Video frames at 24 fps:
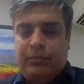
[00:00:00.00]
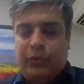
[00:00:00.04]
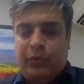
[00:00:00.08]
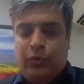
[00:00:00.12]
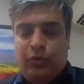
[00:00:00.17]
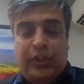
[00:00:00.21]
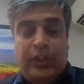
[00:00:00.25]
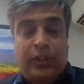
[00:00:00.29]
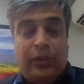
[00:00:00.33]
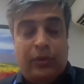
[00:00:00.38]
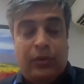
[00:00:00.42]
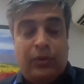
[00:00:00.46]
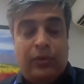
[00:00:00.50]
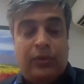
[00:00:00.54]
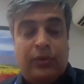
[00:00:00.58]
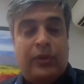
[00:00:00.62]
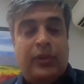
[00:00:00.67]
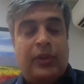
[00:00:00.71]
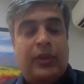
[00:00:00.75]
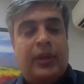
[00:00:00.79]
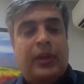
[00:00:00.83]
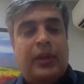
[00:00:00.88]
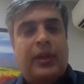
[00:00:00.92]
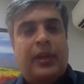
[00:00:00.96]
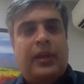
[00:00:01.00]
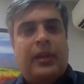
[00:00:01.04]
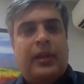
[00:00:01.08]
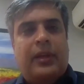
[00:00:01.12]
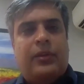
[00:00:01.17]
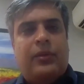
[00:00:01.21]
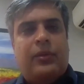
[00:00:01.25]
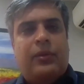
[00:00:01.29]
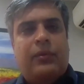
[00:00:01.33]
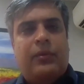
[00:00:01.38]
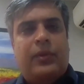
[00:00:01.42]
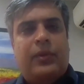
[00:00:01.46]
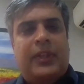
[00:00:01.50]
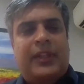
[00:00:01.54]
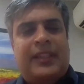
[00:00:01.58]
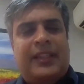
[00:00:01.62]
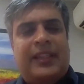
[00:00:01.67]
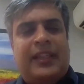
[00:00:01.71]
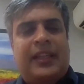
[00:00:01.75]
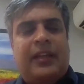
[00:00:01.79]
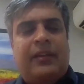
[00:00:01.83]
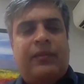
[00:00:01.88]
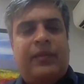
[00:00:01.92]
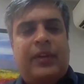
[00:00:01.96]
choosing those. So
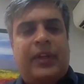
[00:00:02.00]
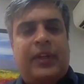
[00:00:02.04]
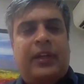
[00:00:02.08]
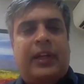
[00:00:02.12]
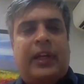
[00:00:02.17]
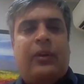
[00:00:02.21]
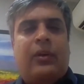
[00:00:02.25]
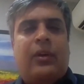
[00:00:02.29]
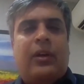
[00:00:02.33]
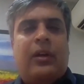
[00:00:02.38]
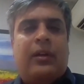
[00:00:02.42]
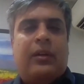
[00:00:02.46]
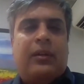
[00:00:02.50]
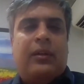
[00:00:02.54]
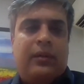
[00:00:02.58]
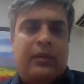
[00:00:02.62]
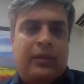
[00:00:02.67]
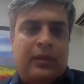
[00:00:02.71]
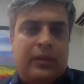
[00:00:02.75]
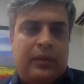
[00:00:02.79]
this year we'll record